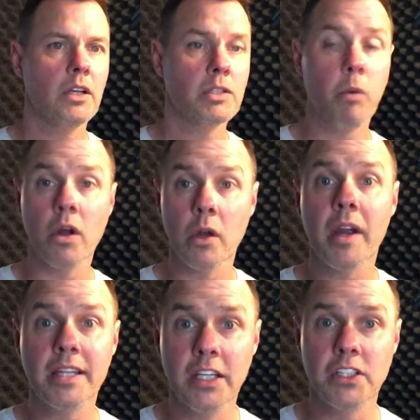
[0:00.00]
Spoiler,
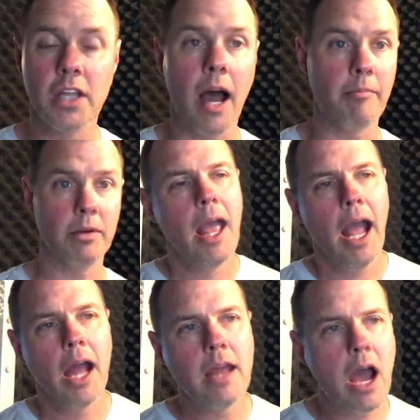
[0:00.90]
it did stop.
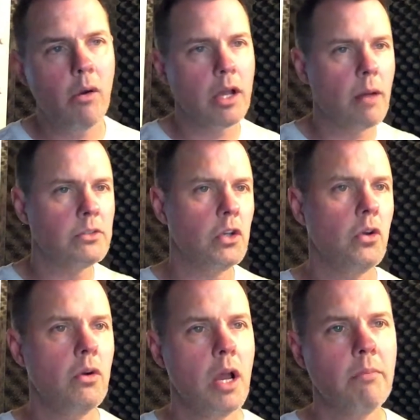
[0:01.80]
And now we come
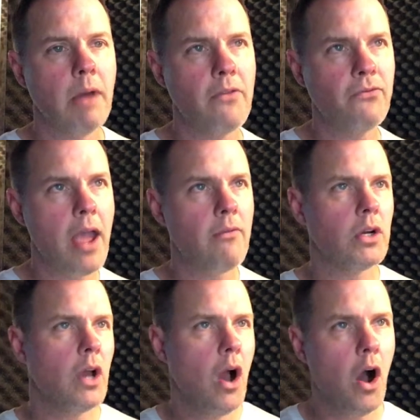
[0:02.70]
to my
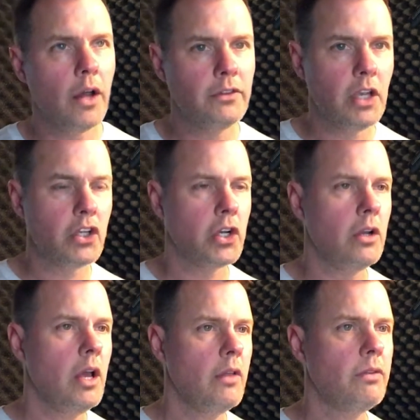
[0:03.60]
favorite
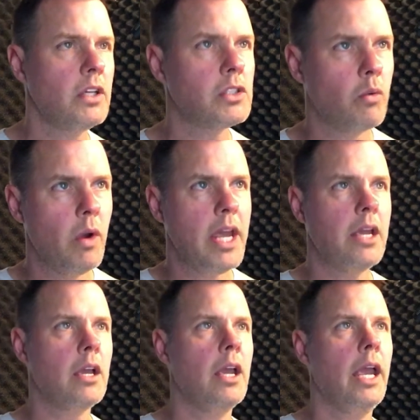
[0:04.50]
audition this
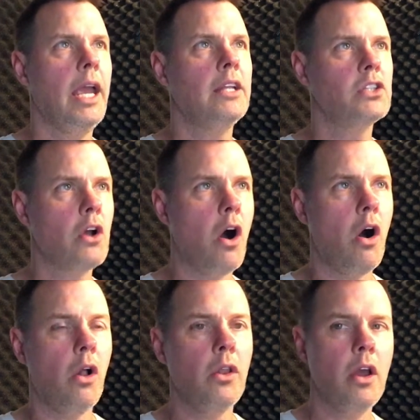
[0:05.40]
week. It's
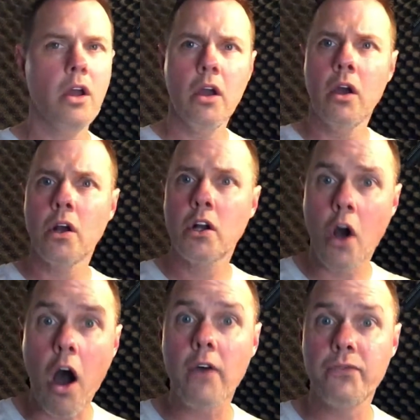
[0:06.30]
called
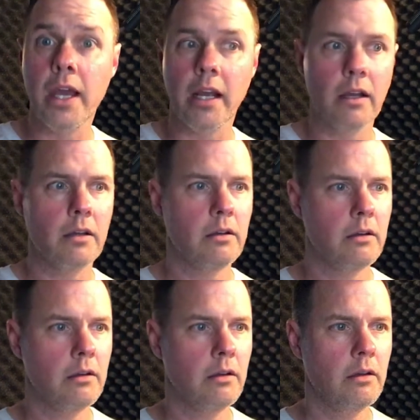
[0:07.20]
Coughing.
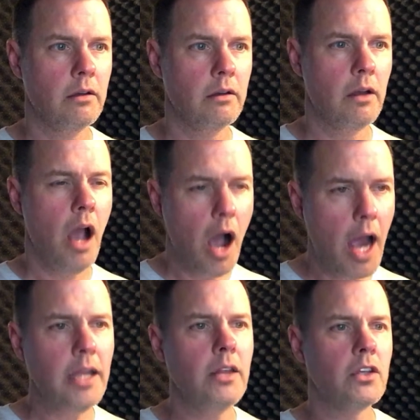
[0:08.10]

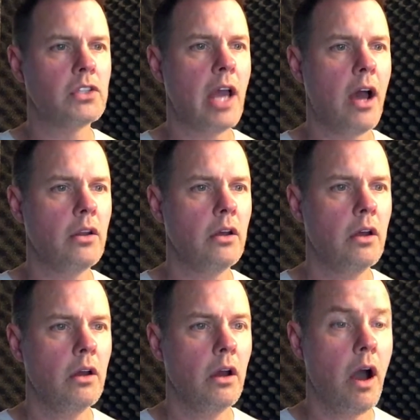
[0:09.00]
I need the sound
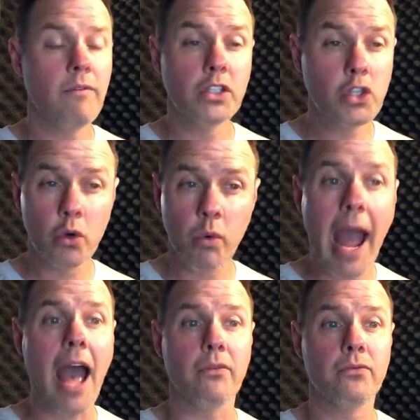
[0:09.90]
of a
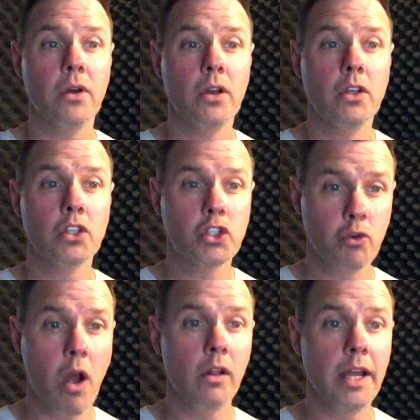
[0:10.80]
giraffe
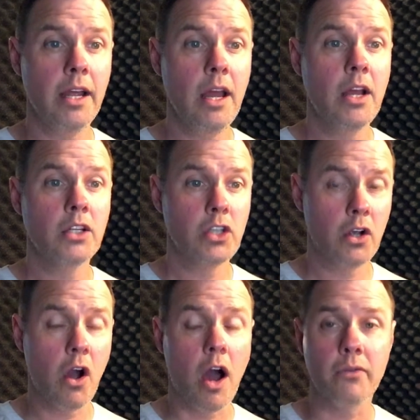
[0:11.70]
struggling
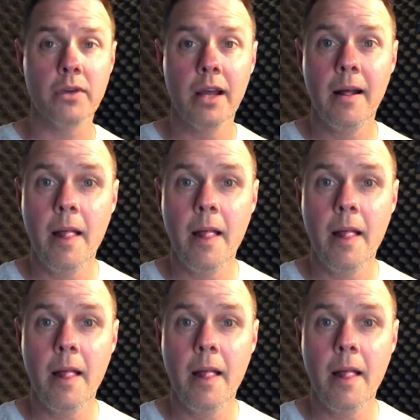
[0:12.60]
to cough.